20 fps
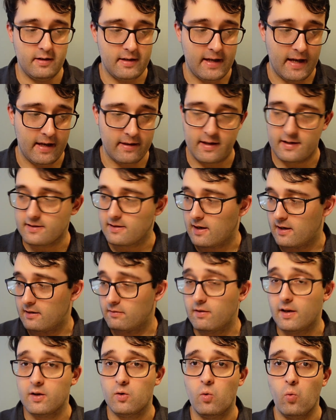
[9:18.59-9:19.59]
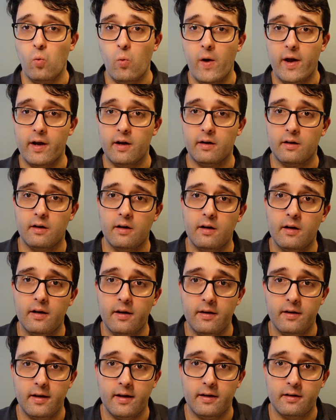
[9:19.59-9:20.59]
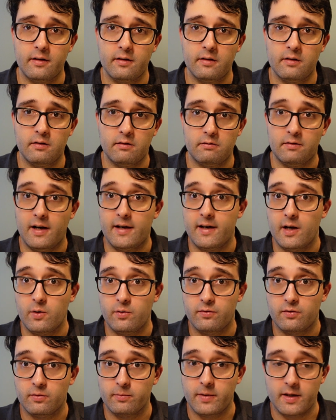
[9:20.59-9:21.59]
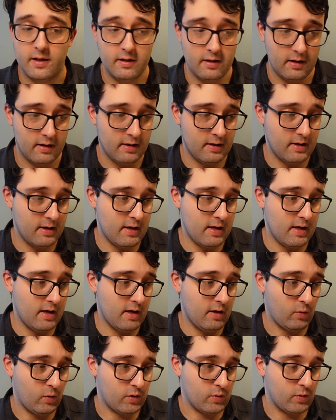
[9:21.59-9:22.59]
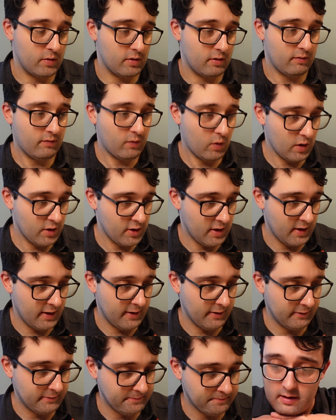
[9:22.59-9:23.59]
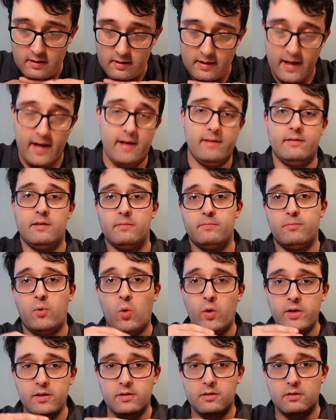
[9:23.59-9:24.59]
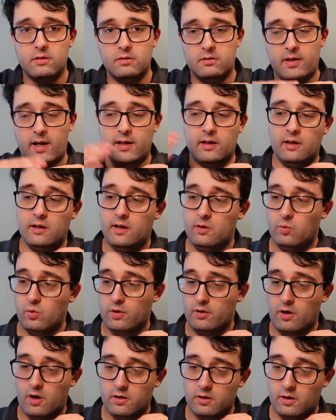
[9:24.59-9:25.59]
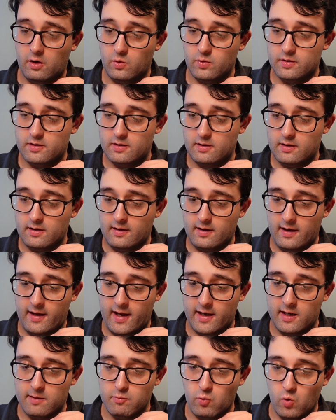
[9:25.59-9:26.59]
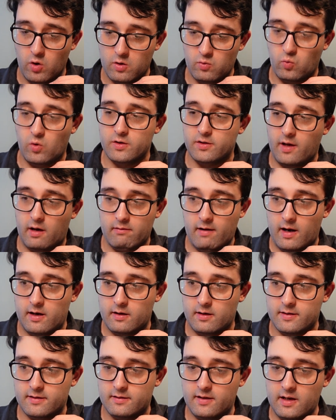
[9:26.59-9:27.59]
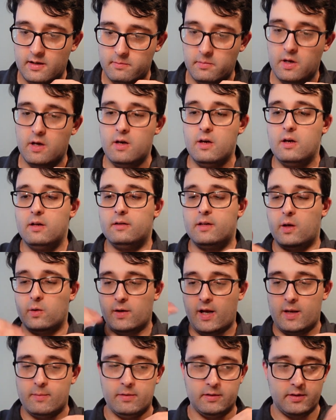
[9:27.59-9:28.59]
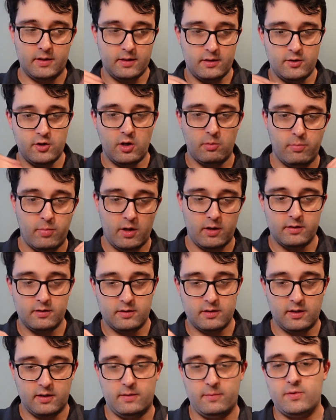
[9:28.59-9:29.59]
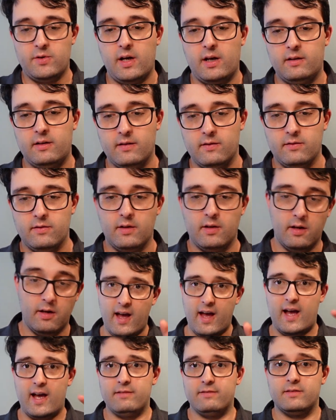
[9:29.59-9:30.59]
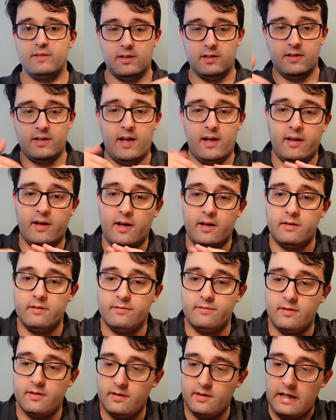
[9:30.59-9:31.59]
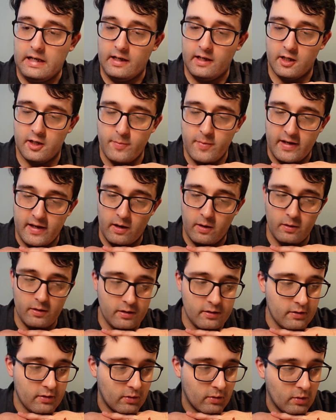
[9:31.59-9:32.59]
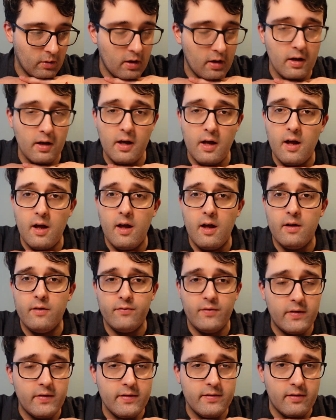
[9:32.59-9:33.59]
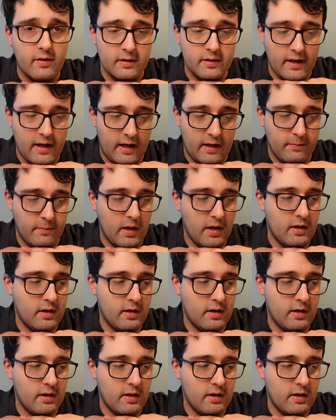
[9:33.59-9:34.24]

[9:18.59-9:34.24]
yeah, that's kind of where it ran out for me, which was unfortunate. Yeah, the points technically were not close anymore. Once I ran out of steam, they were able to jump on certain objectives after they kind of cleared me out. So very fun game,